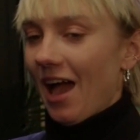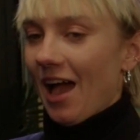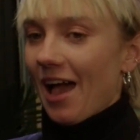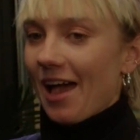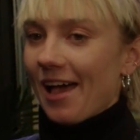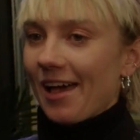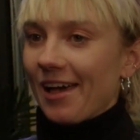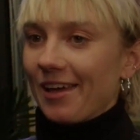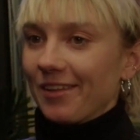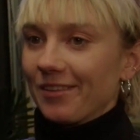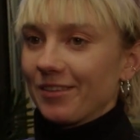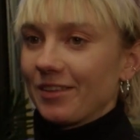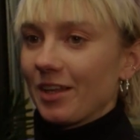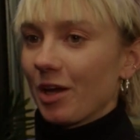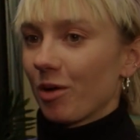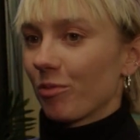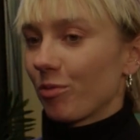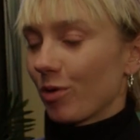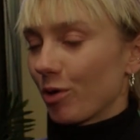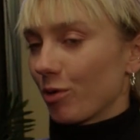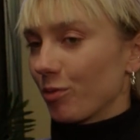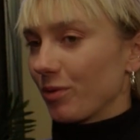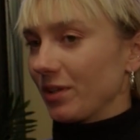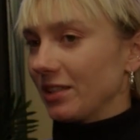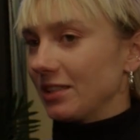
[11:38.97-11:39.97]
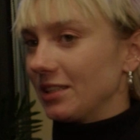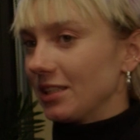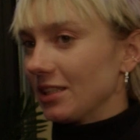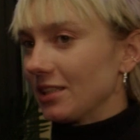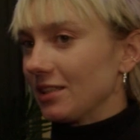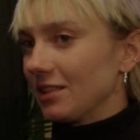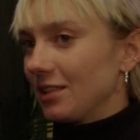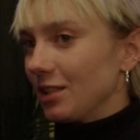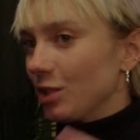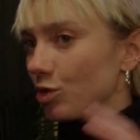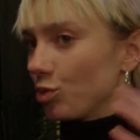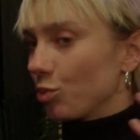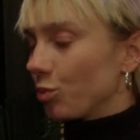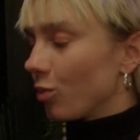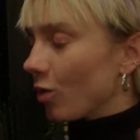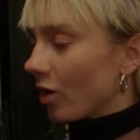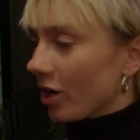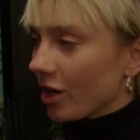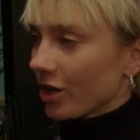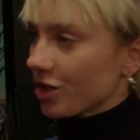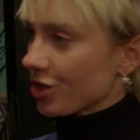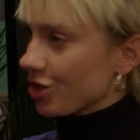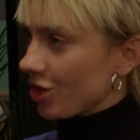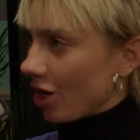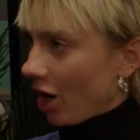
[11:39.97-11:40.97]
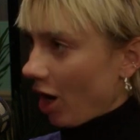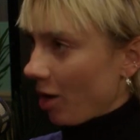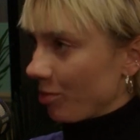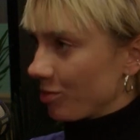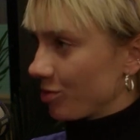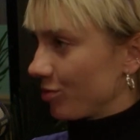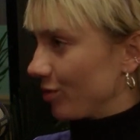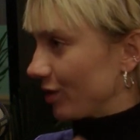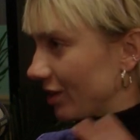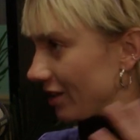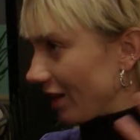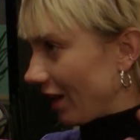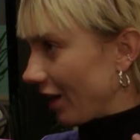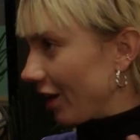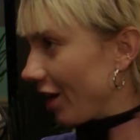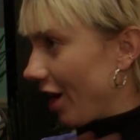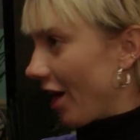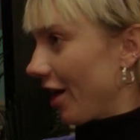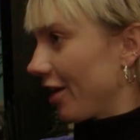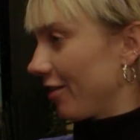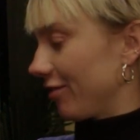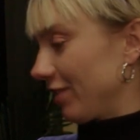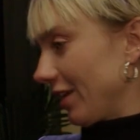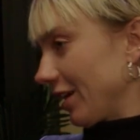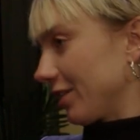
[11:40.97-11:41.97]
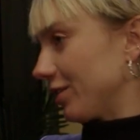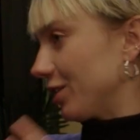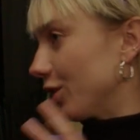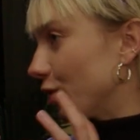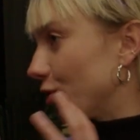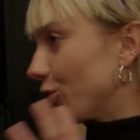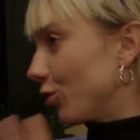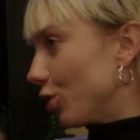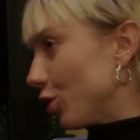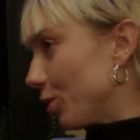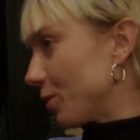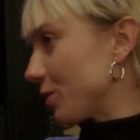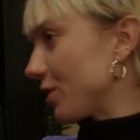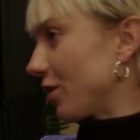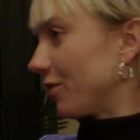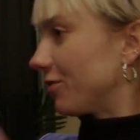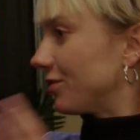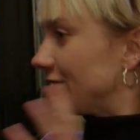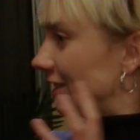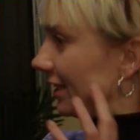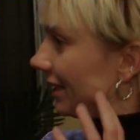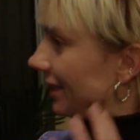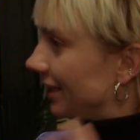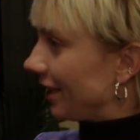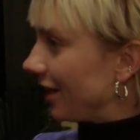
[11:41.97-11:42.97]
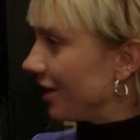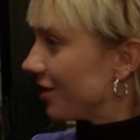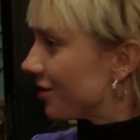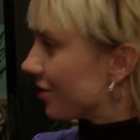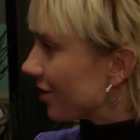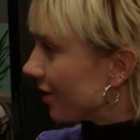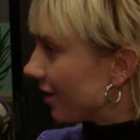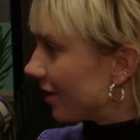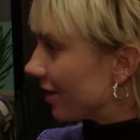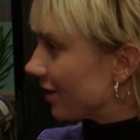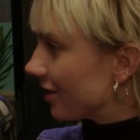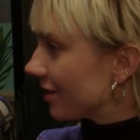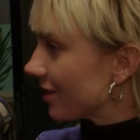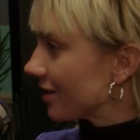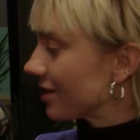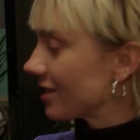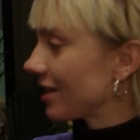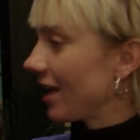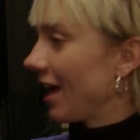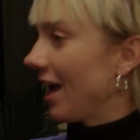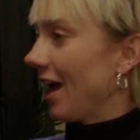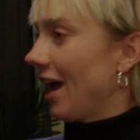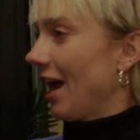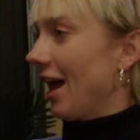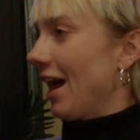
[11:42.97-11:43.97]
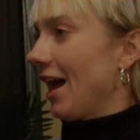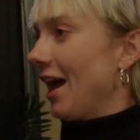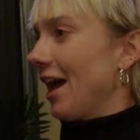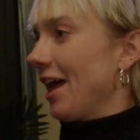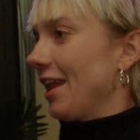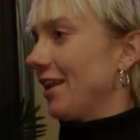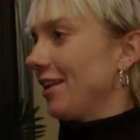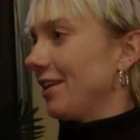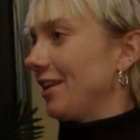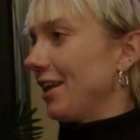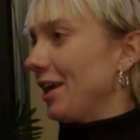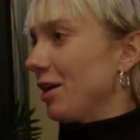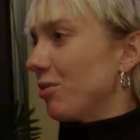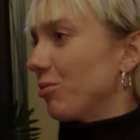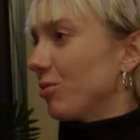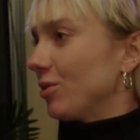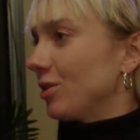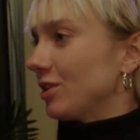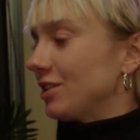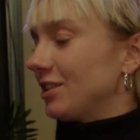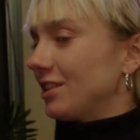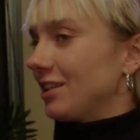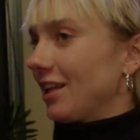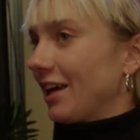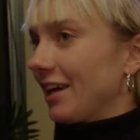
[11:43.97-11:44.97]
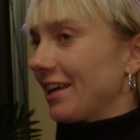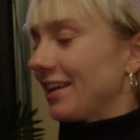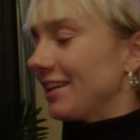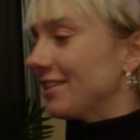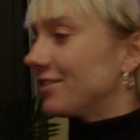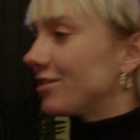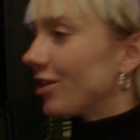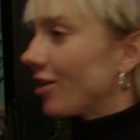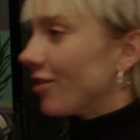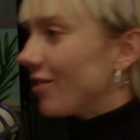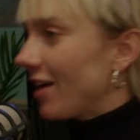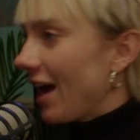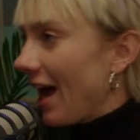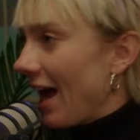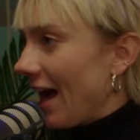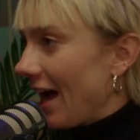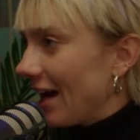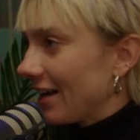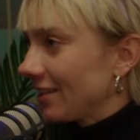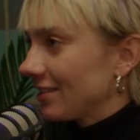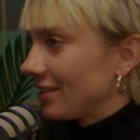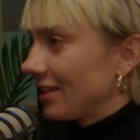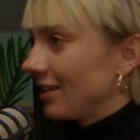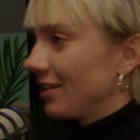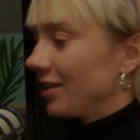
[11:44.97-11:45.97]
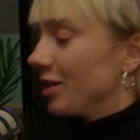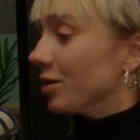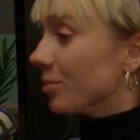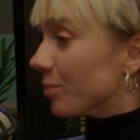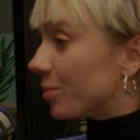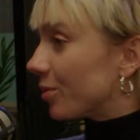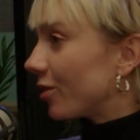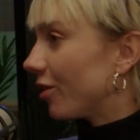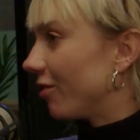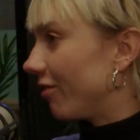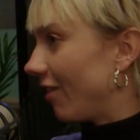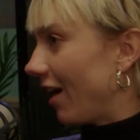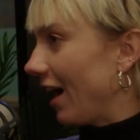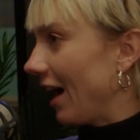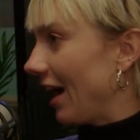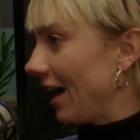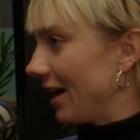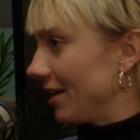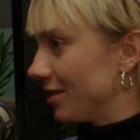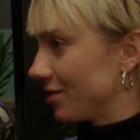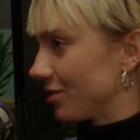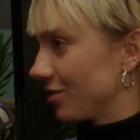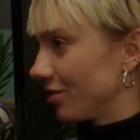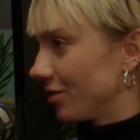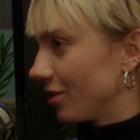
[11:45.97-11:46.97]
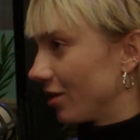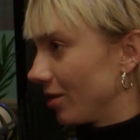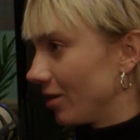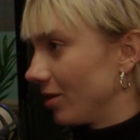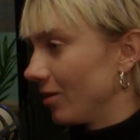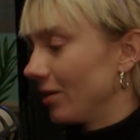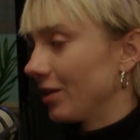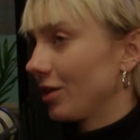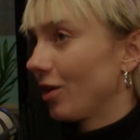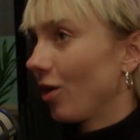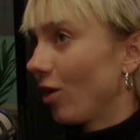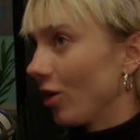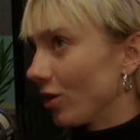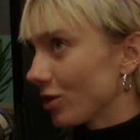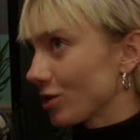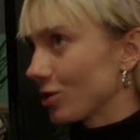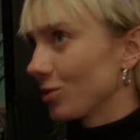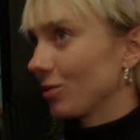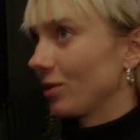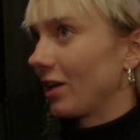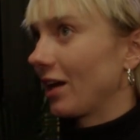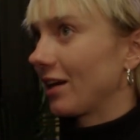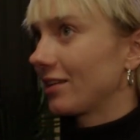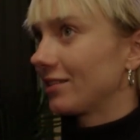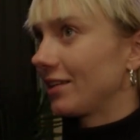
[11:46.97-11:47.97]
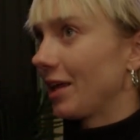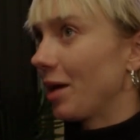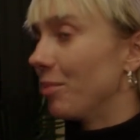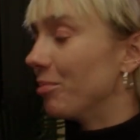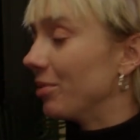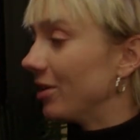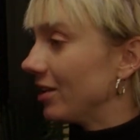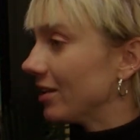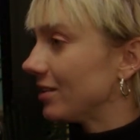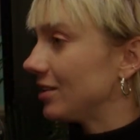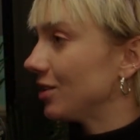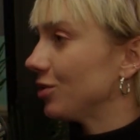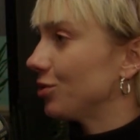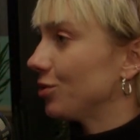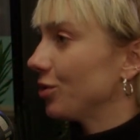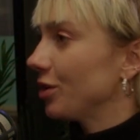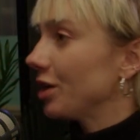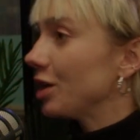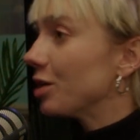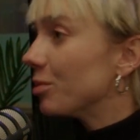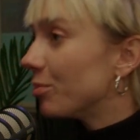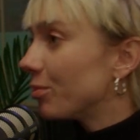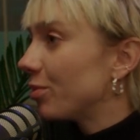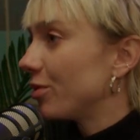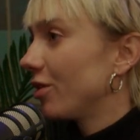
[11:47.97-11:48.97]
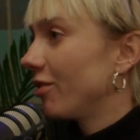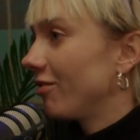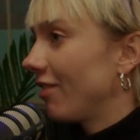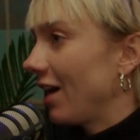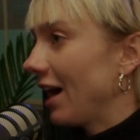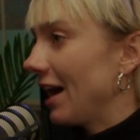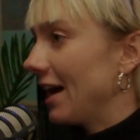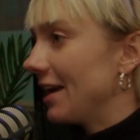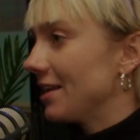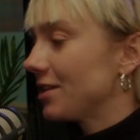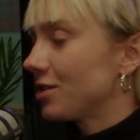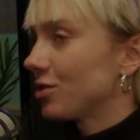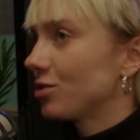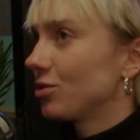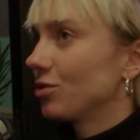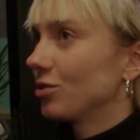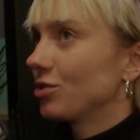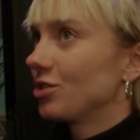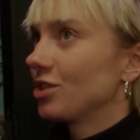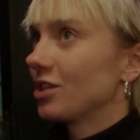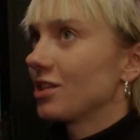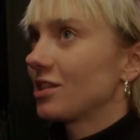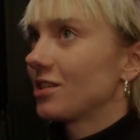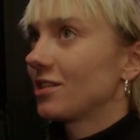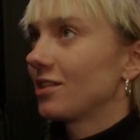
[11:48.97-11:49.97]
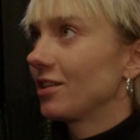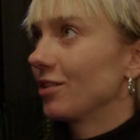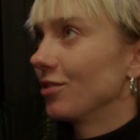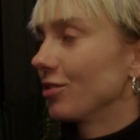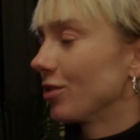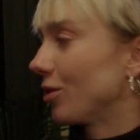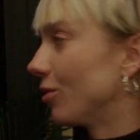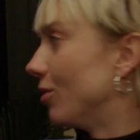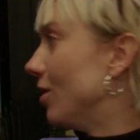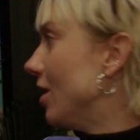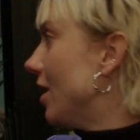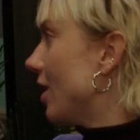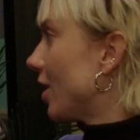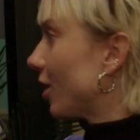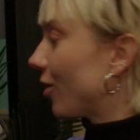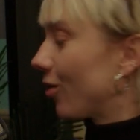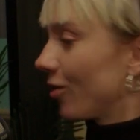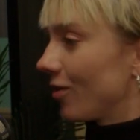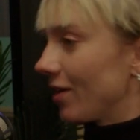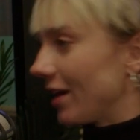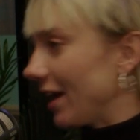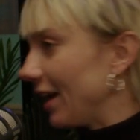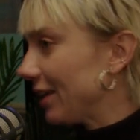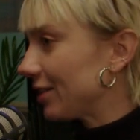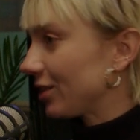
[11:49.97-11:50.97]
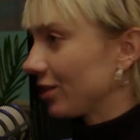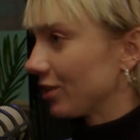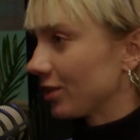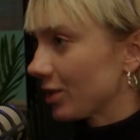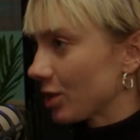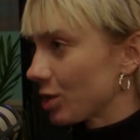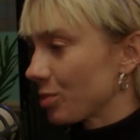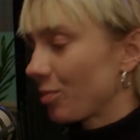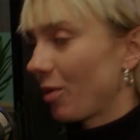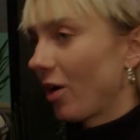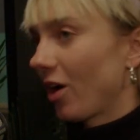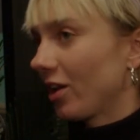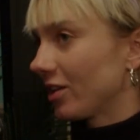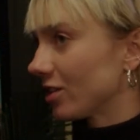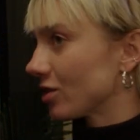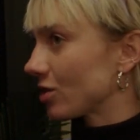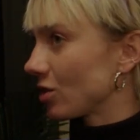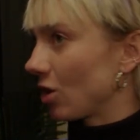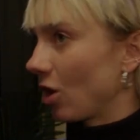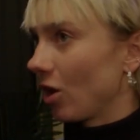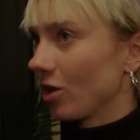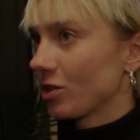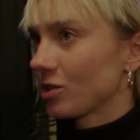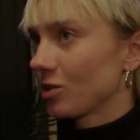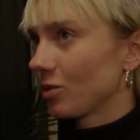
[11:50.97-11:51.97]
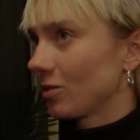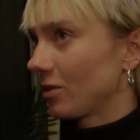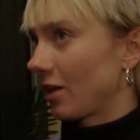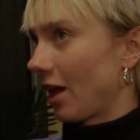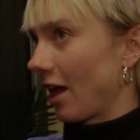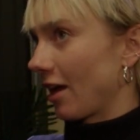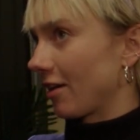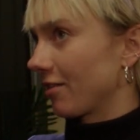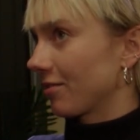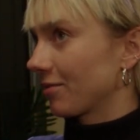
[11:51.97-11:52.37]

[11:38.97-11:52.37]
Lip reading: And therefore we did these workshops with a lot of like the groups of teenagers, and they would like interact and improvise, you know, and also like the ability to improvise, to just, you know, create on the spot is also like